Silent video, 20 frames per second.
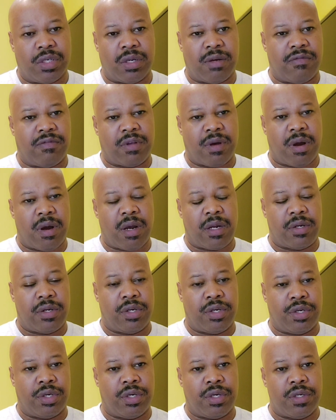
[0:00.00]
the heart
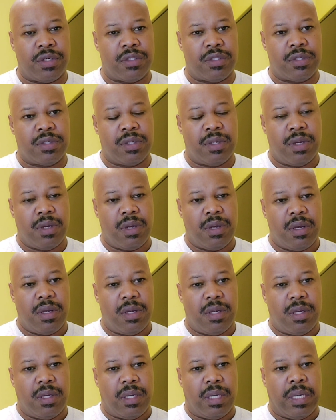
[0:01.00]
occurs,
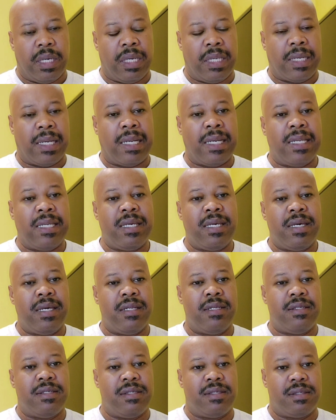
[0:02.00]
it
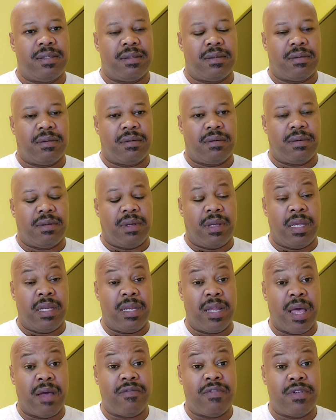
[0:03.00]
leads
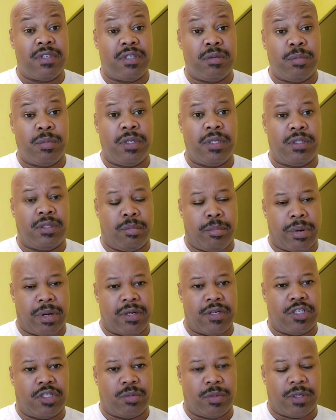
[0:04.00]
inevitably to
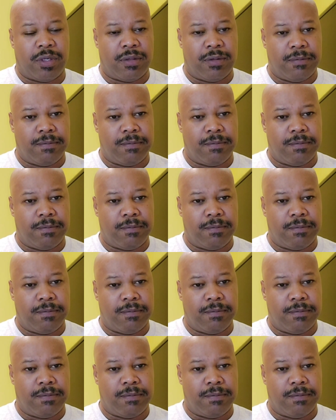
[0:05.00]
punishment,